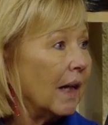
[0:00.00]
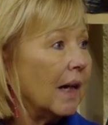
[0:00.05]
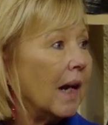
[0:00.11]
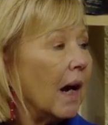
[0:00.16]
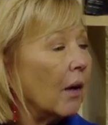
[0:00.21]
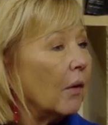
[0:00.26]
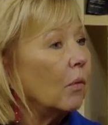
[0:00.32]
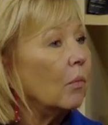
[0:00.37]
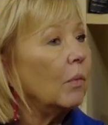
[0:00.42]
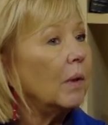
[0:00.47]
And
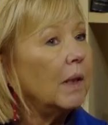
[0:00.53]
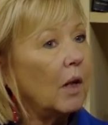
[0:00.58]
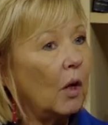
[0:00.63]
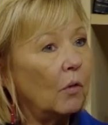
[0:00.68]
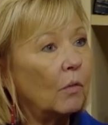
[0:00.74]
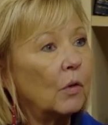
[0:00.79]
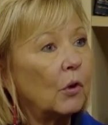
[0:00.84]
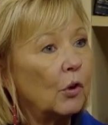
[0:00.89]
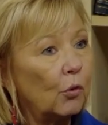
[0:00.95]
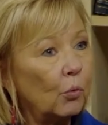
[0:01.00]
how do we
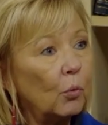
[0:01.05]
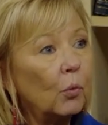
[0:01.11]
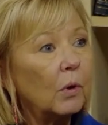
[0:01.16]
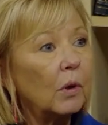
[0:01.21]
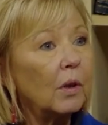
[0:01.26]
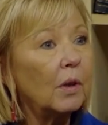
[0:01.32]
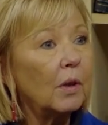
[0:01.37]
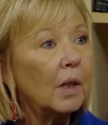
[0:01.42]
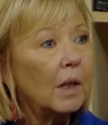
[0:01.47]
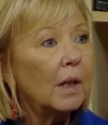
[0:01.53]
know for
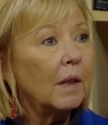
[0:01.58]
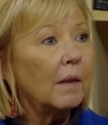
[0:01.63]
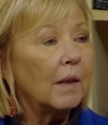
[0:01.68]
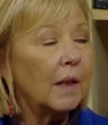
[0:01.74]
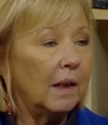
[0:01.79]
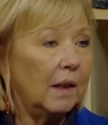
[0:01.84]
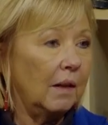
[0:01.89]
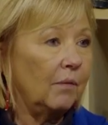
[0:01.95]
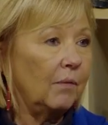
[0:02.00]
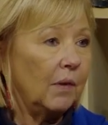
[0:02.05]
sure
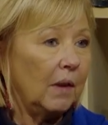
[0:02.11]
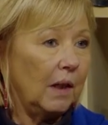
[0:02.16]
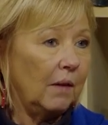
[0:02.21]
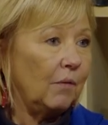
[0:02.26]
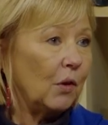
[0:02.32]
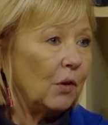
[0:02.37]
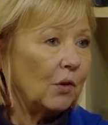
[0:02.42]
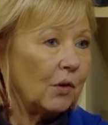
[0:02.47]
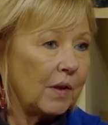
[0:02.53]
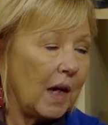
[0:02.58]
that if
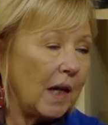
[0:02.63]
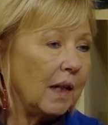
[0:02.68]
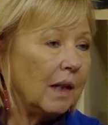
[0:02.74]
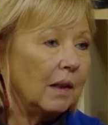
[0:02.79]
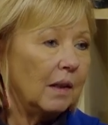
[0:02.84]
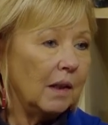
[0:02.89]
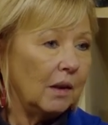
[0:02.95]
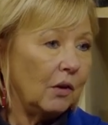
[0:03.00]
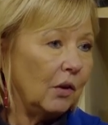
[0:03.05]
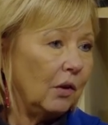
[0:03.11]
you're
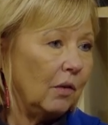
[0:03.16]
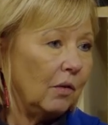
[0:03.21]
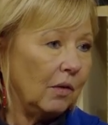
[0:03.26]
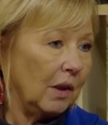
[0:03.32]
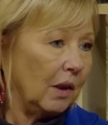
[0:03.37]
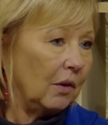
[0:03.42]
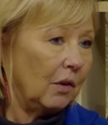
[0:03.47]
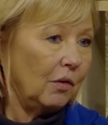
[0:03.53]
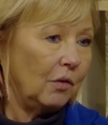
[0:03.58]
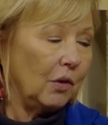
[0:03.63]
saying that
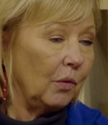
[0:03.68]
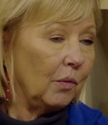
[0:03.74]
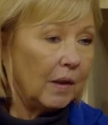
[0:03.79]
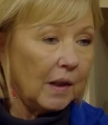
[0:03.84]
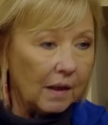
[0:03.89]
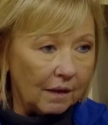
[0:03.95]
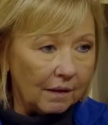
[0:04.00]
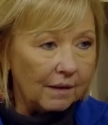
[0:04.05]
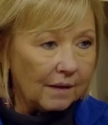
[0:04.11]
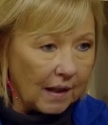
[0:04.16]
you do
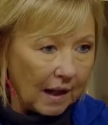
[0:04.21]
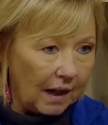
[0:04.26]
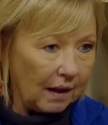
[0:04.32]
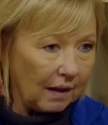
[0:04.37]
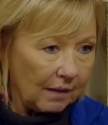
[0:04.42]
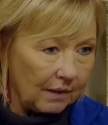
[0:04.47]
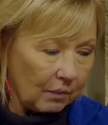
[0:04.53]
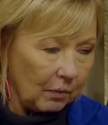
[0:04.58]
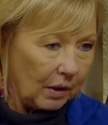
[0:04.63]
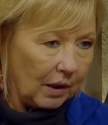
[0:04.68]
this,
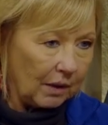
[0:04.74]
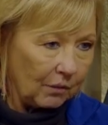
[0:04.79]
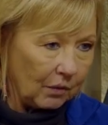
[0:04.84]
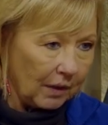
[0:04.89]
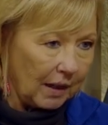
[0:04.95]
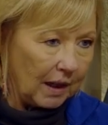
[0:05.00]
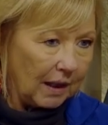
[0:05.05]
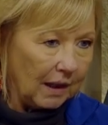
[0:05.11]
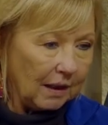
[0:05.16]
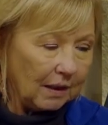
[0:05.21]
X, whatever
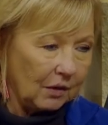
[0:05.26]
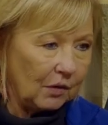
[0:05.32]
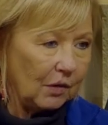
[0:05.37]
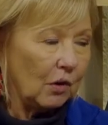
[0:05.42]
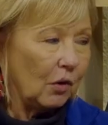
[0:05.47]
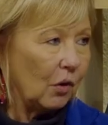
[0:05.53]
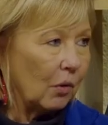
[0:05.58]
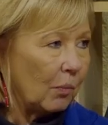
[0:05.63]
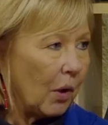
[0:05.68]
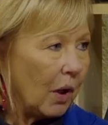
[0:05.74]
that is
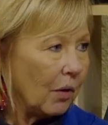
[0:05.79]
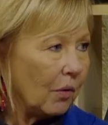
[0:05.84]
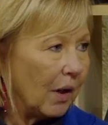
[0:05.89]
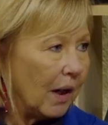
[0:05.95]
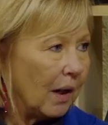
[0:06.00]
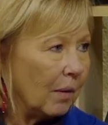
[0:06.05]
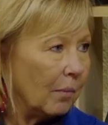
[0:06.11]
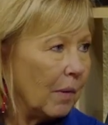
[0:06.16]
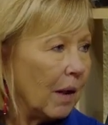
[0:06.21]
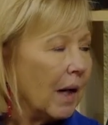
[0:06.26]
in your
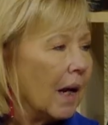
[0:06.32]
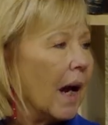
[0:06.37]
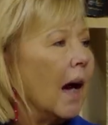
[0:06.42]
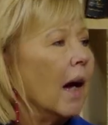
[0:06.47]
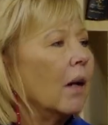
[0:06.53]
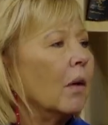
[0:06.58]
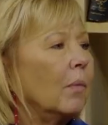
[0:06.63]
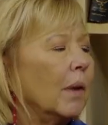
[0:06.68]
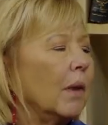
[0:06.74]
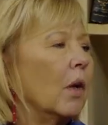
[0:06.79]
program,
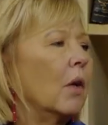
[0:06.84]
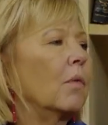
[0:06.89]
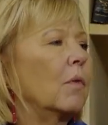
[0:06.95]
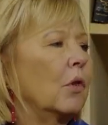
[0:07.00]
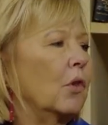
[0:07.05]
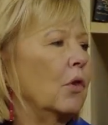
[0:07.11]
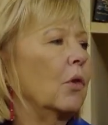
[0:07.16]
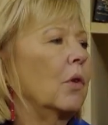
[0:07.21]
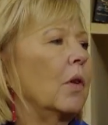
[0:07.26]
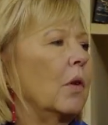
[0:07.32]
how do we know for
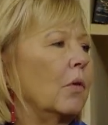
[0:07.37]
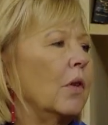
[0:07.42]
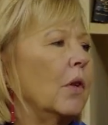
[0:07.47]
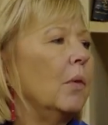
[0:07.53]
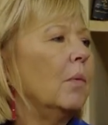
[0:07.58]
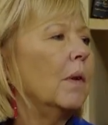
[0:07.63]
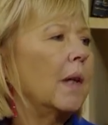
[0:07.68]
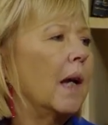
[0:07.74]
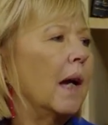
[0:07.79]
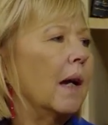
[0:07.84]
sure they're
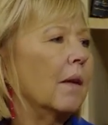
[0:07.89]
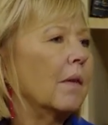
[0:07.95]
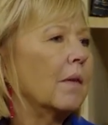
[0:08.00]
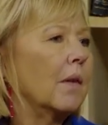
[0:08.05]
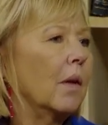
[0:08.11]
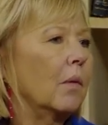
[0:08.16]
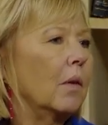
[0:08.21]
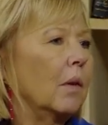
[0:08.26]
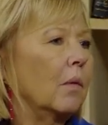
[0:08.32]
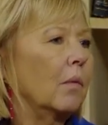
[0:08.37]
doing that,
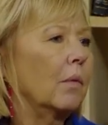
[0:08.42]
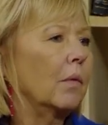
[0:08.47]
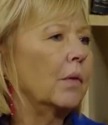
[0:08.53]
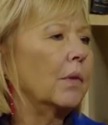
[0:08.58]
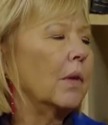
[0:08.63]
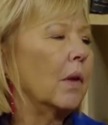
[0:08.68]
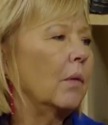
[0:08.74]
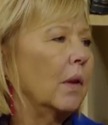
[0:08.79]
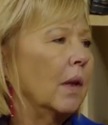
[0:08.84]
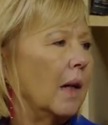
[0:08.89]
so
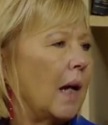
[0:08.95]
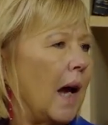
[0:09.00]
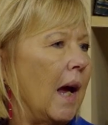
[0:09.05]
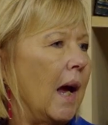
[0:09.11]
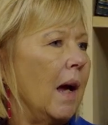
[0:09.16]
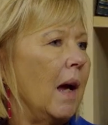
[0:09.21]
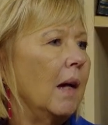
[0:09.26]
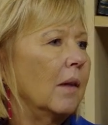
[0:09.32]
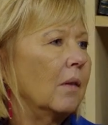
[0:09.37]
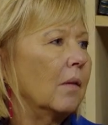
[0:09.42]
that
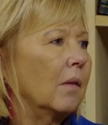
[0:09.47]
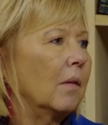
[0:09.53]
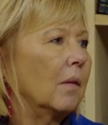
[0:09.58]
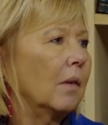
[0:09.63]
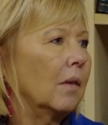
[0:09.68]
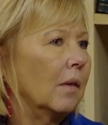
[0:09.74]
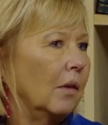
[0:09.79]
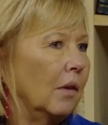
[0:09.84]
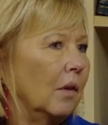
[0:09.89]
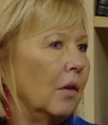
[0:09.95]
I
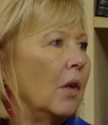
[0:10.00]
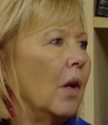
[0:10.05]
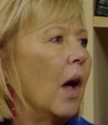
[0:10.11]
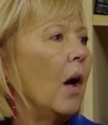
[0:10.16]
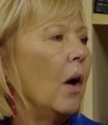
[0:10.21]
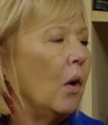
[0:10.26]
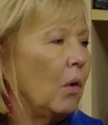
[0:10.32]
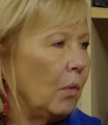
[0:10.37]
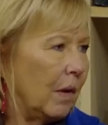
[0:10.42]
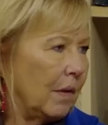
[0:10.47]

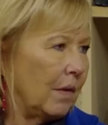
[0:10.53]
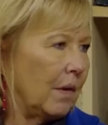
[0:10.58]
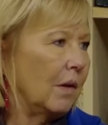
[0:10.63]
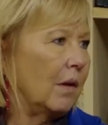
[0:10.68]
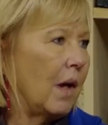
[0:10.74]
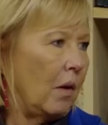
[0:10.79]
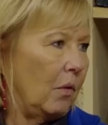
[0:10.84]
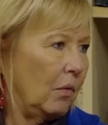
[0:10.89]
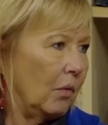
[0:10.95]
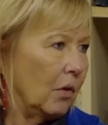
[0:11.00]
know as a
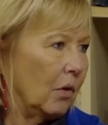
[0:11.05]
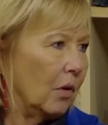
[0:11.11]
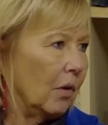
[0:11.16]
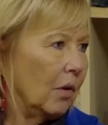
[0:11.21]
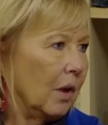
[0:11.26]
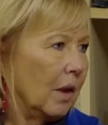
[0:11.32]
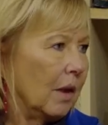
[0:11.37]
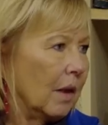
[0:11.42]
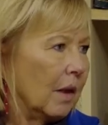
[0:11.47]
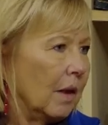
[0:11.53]

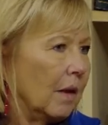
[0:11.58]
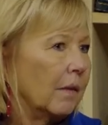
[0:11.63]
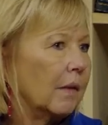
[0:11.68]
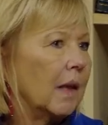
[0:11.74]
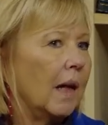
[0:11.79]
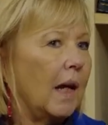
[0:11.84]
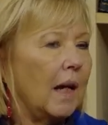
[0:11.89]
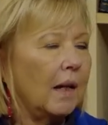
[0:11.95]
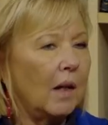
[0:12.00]
donor that I